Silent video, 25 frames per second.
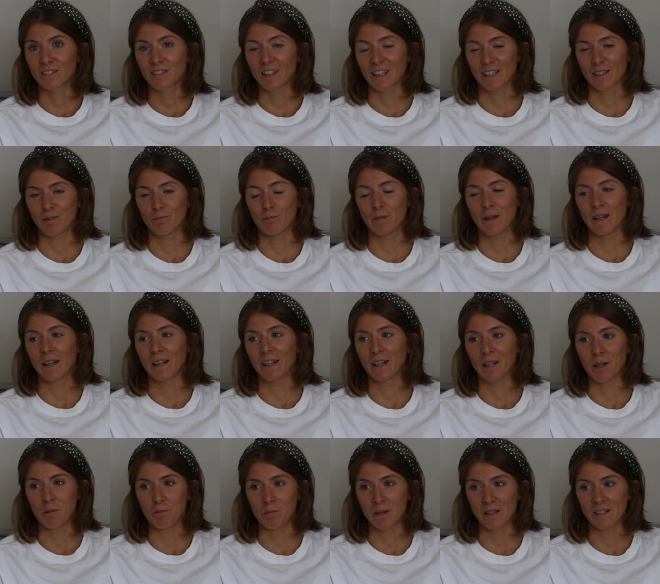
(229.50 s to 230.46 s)
Like, being an
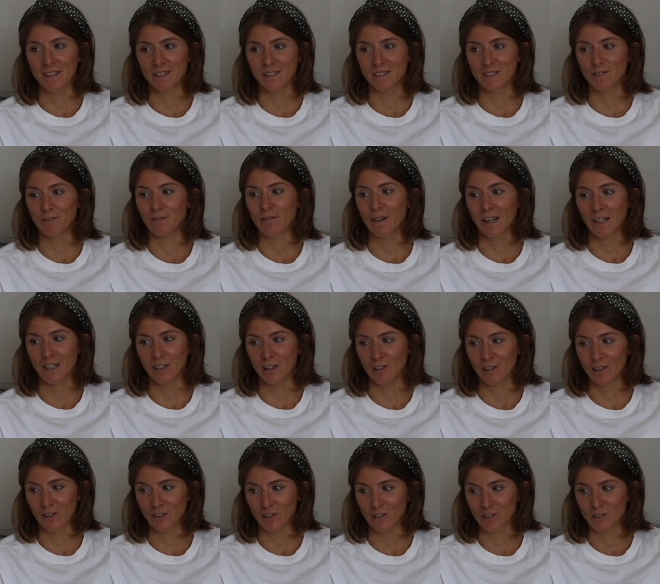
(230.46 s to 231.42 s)
Olympian doesn't define
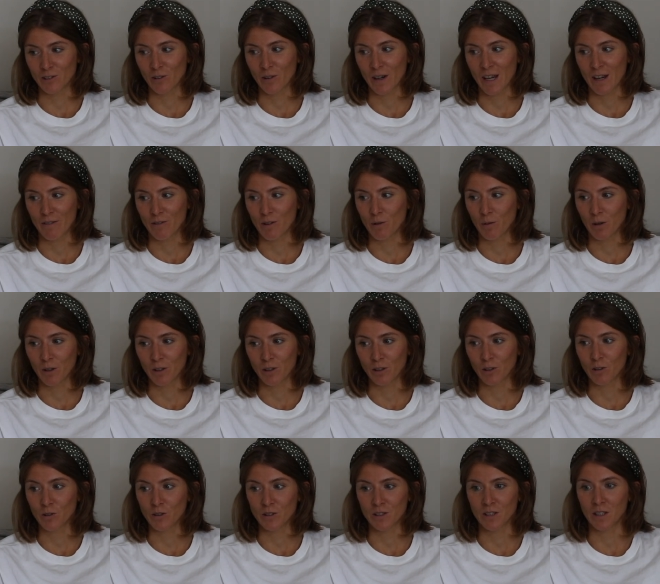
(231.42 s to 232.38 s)
you, because not everyone who
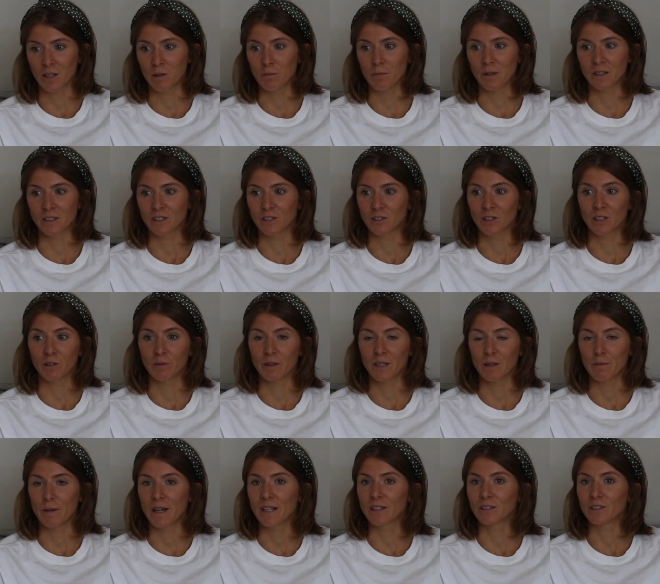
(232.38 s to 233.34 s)
goes to the Olympics is going to win
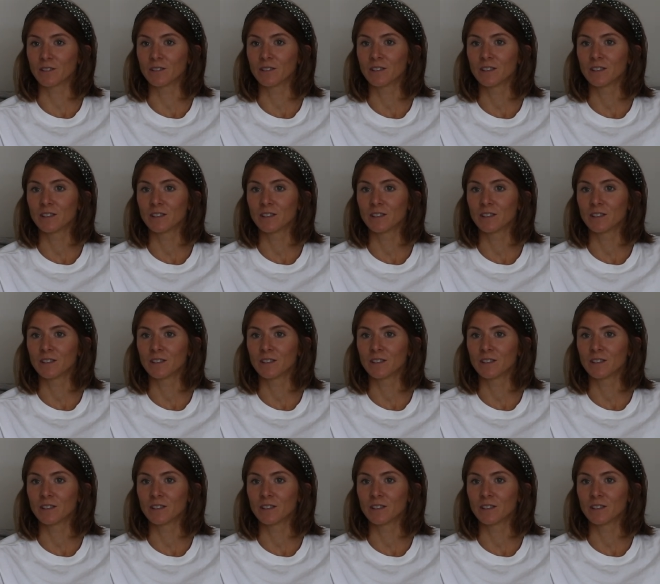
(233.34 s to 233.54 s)
a medal.